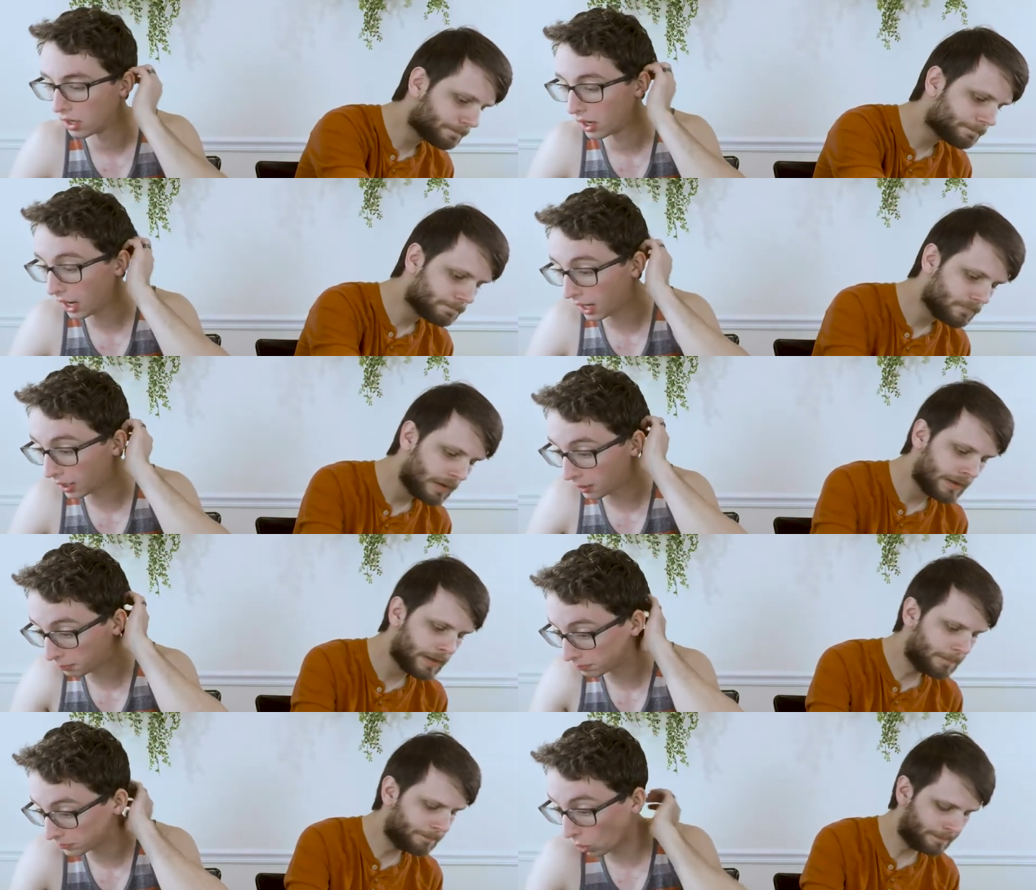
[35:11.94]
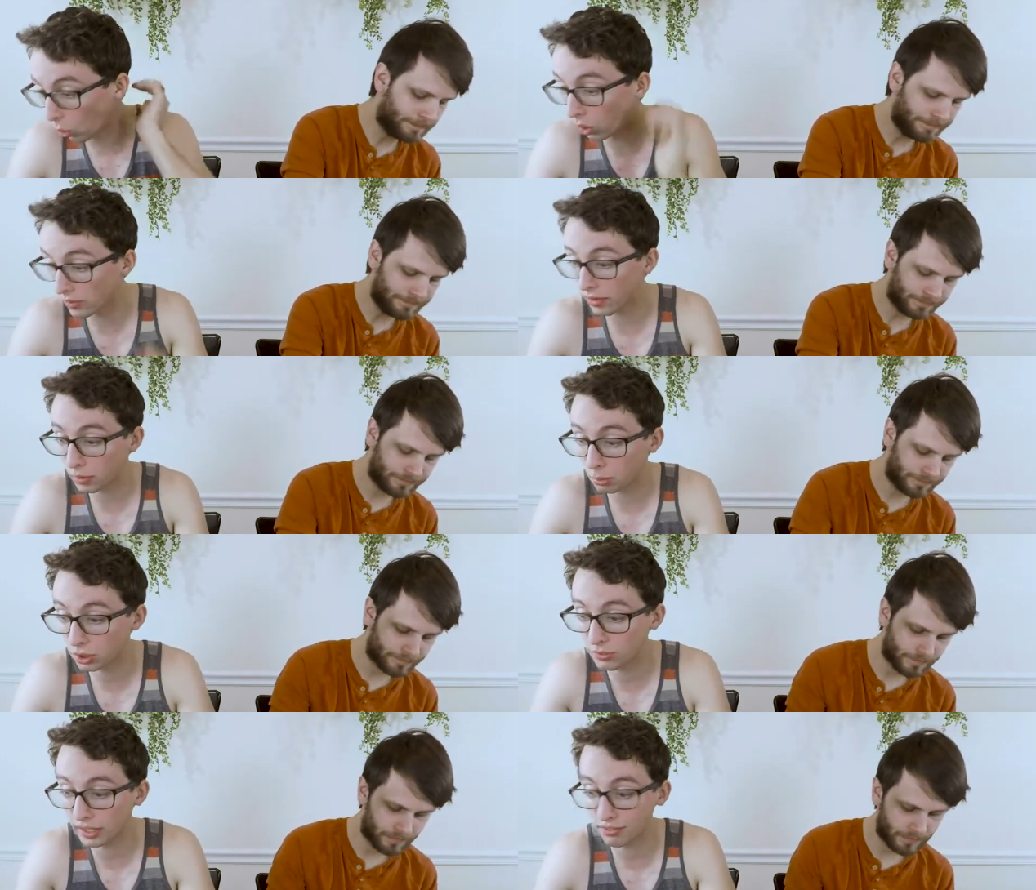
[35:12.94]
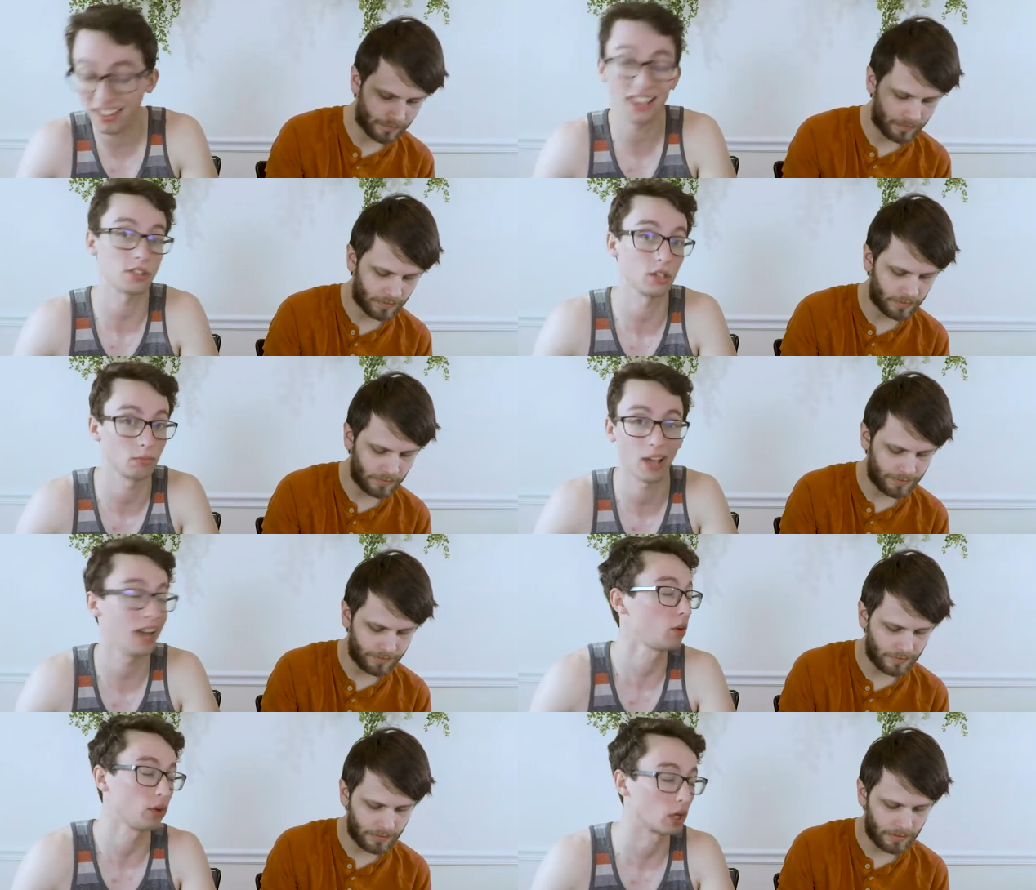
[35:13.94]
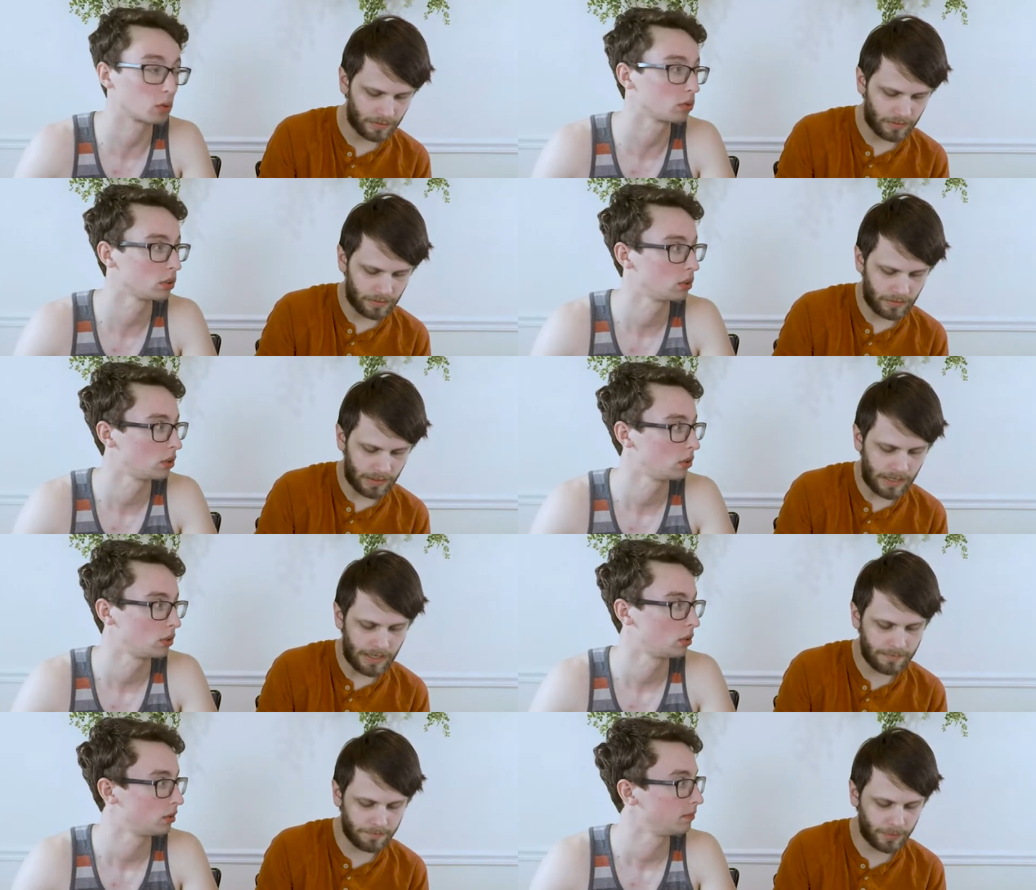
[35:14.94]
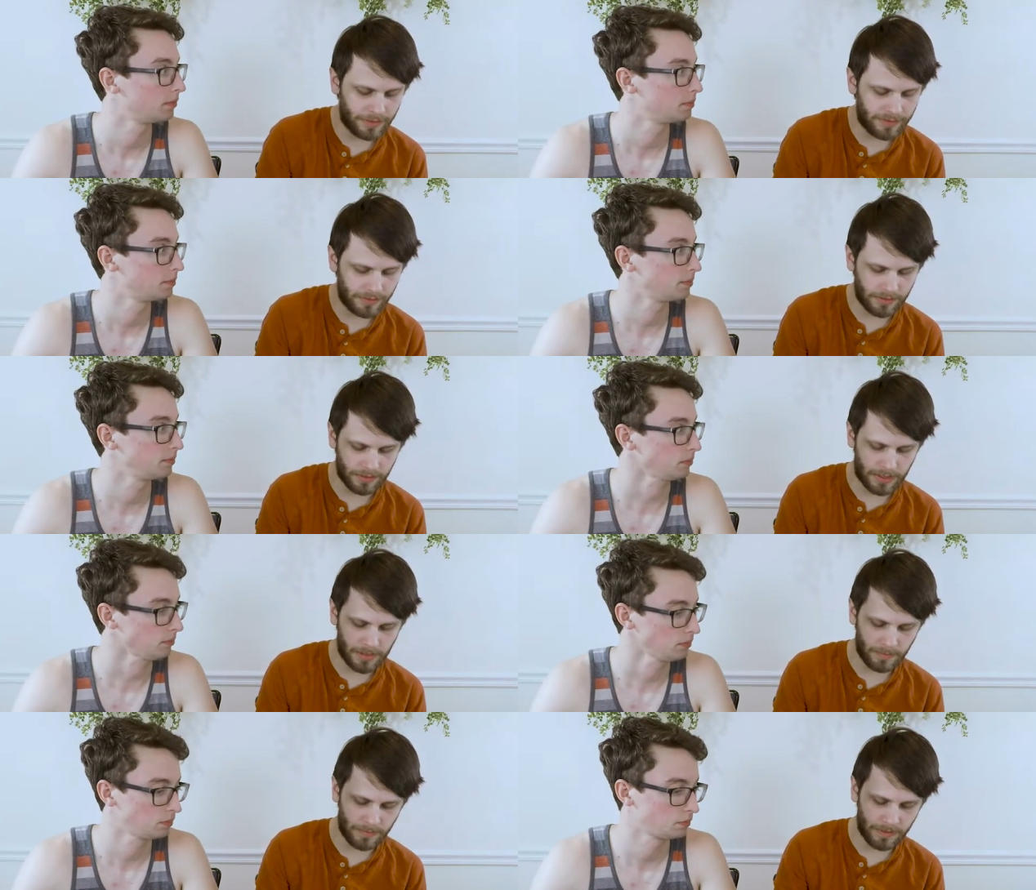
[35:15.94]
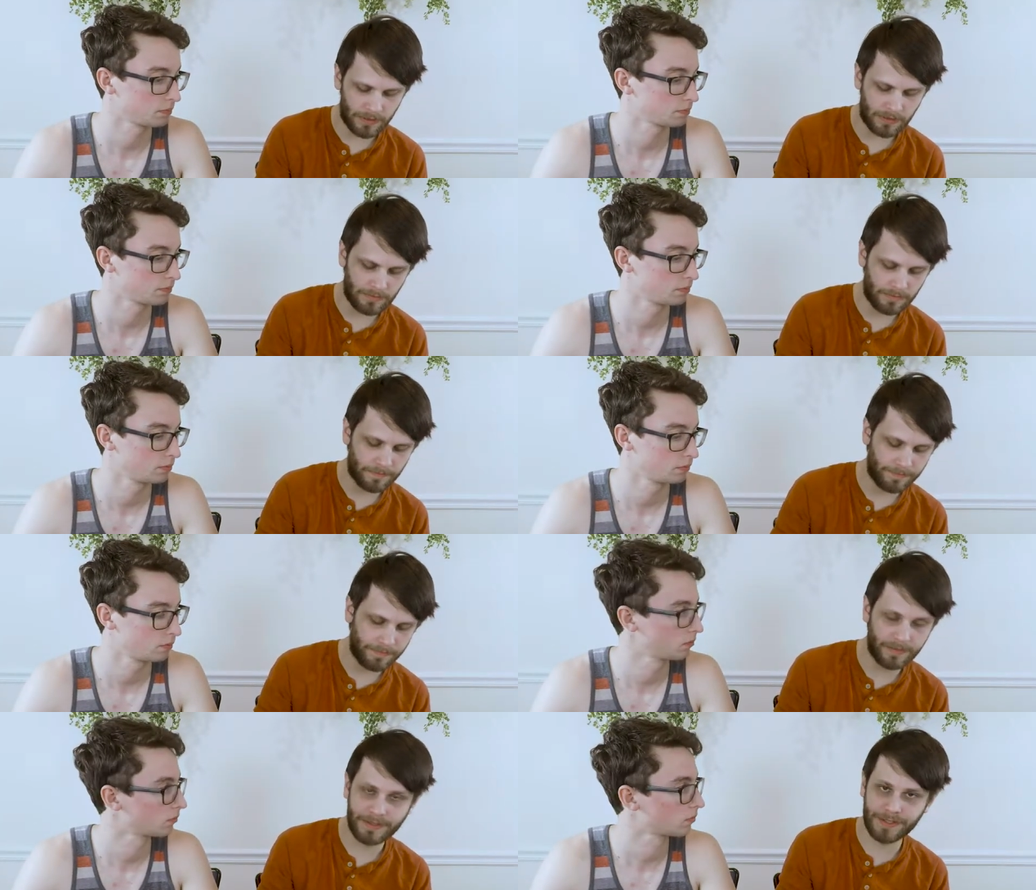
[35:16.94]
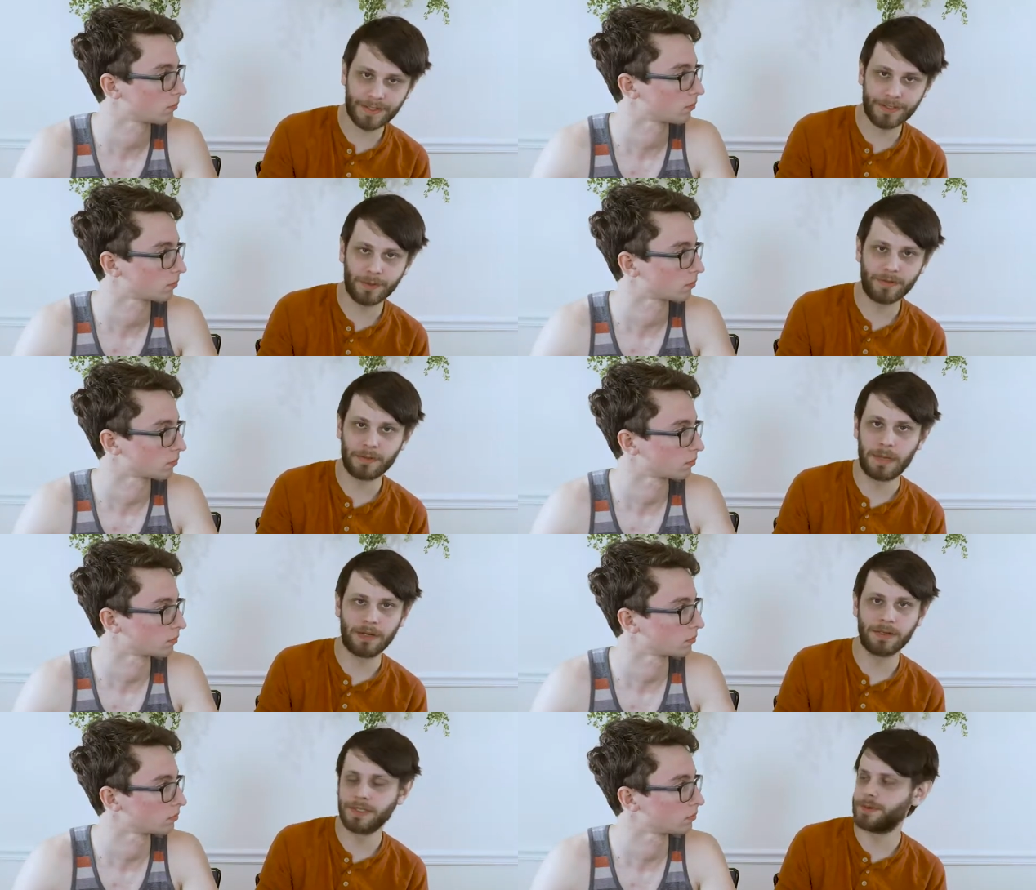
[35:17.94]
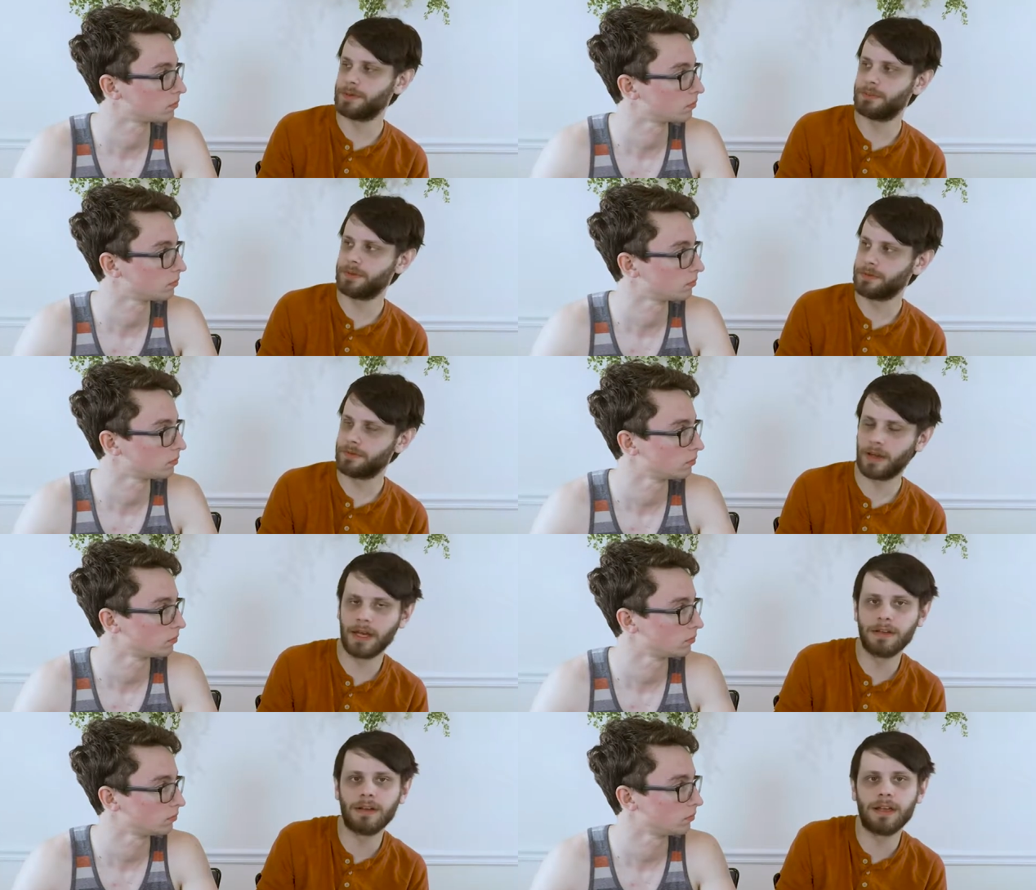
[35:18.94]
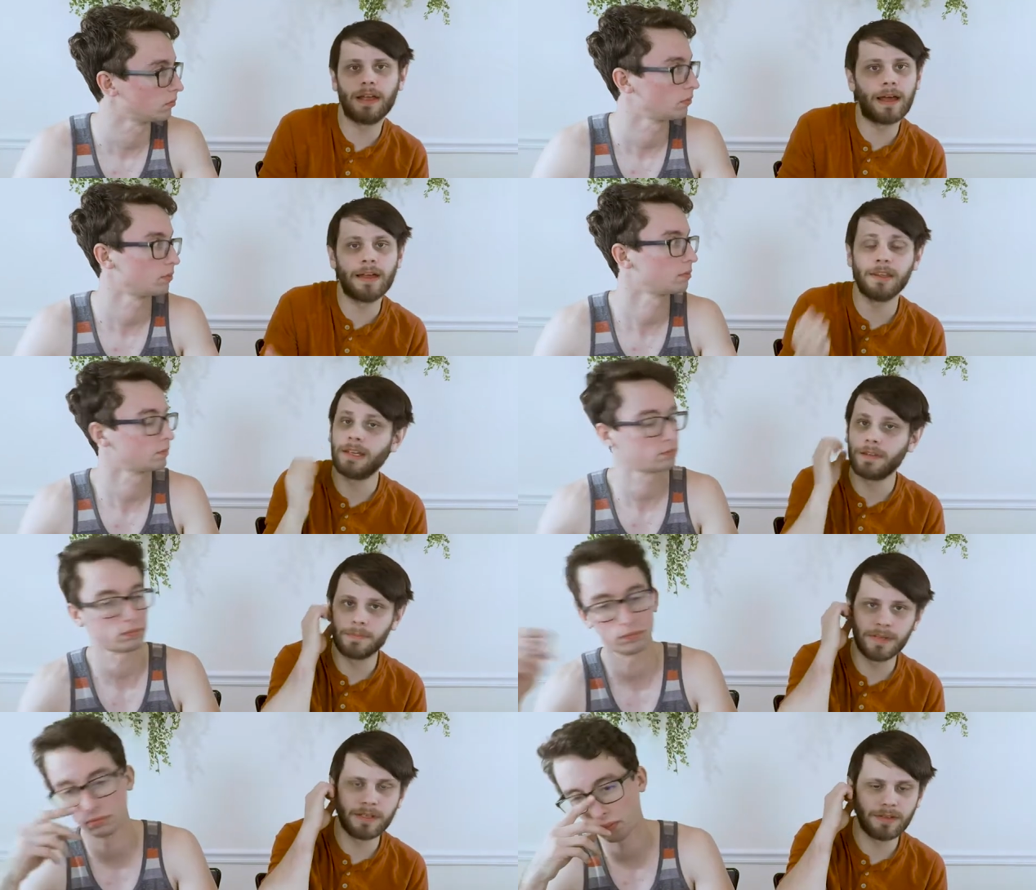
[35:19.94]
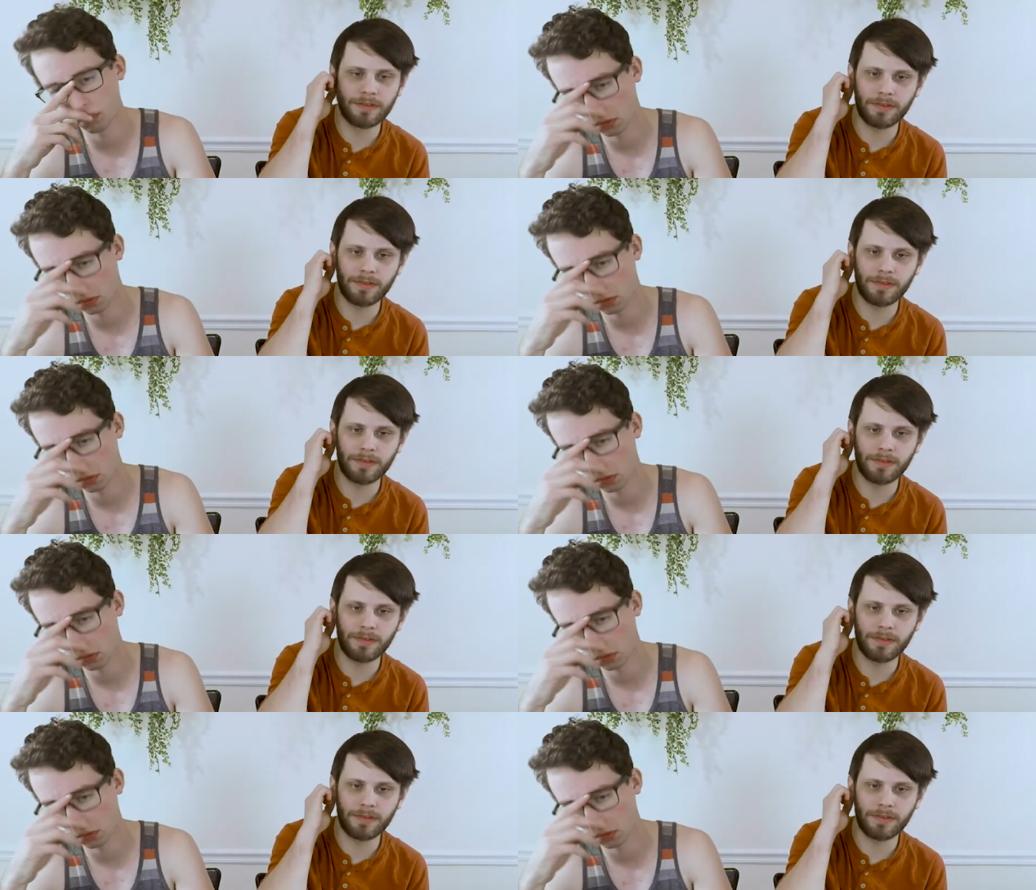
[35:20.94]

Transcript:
Speaker 1: um, yep. or they'll improve and get faster. I don't know.
Speaker 2: I'm with the camp that there's just a way for modern to improve. I, don't, I, I think because